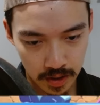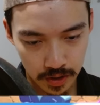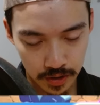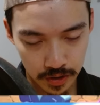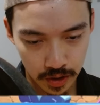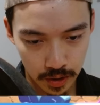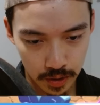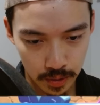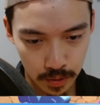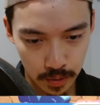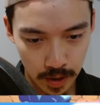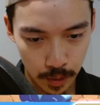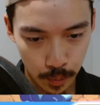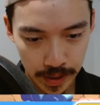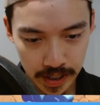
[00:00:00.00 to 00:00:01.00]

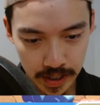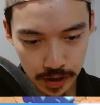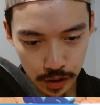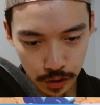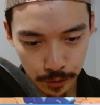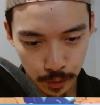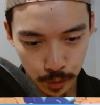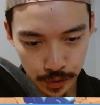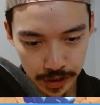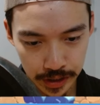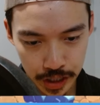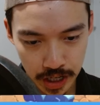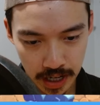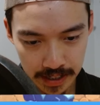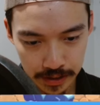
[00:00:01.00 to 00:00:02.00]
So we can go for the
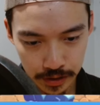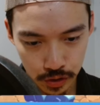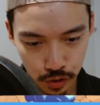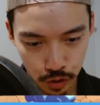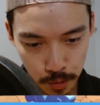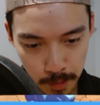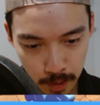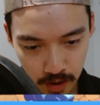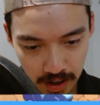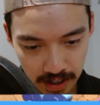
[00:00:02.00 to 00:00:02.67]
Giant Snowball.